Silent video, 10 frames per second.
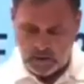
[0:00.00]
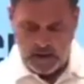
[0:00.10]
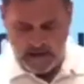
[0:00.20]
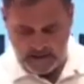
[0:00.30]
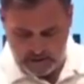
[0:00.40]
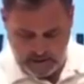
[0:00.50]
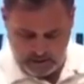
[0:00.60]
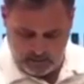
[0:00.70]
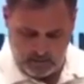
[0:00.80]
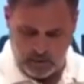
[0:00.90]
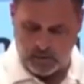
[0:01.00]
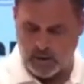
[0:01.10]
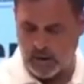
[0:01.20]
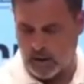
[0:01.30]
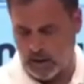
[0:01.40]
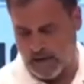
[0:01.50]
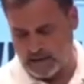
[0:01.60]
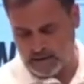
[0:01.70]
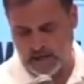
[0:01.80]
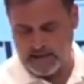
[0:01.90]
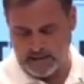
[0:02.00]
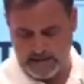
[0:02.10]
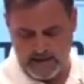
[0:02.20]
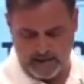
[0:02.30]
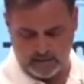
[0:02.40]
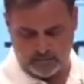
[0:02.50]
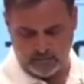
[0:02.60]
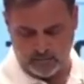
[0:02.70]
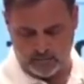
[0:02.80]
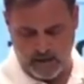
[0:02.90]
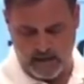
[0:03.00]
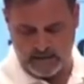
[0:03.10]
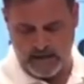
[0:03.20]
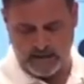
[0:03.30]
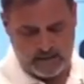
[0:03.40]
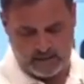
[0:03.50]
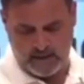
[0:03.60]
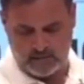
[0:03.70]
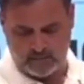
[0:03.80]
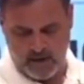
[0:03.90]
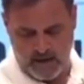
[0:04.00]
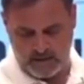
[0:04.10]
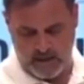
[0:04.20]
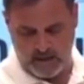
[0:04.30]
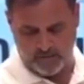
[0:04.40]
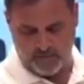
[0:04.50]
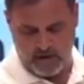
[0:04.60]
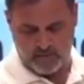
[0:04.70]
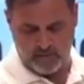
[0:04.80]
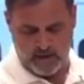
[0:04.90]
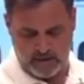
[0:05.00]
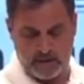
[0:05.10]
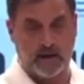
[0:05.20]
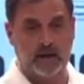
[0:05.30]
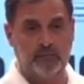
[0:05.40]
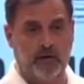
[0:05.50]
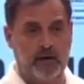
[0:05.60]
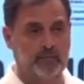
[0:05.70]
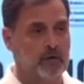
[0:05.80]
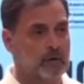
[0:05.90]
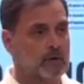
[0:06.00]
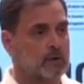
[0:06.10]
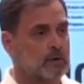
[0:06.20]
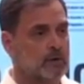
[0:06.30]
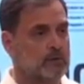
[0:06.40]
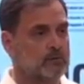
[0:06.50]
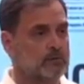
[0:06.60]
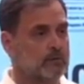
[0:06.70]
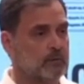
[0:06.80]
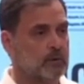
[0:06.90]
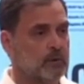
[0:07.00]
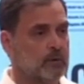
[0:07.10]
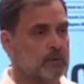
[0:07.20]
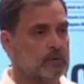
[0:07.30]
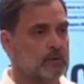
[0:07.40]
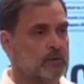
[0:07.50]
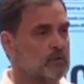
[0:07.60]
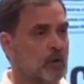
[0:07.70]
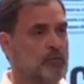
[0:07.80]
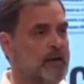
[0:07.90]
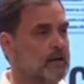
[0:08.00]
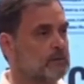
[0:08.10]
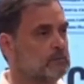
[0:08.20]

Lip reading: Age 98, age 96, age 95, age 95. This is all fake.